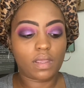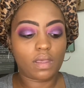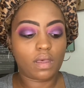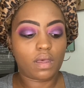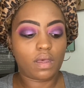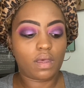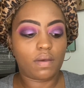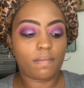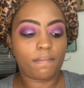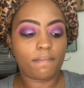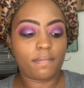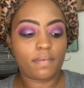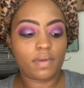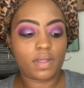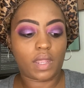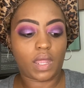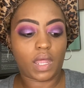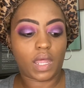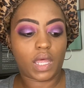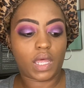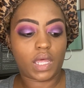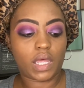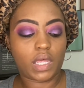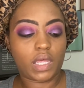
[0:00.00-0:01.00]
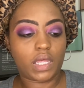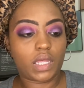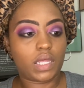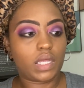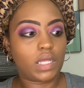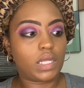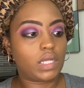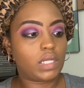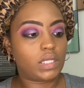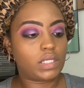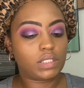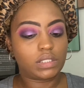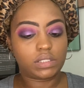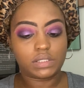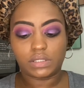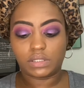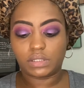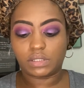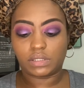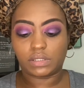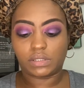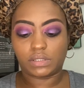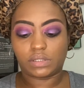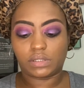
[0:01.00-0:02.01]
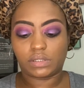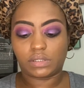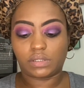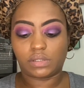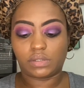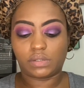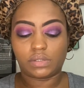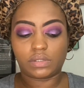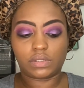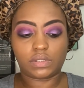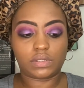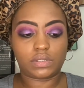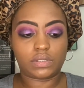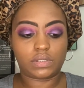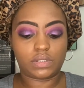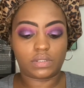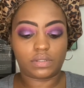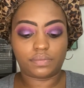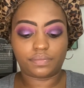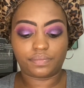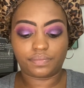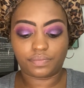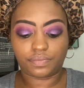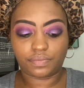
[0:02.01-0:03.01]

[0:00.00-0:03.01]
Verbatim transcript: um uh, let's see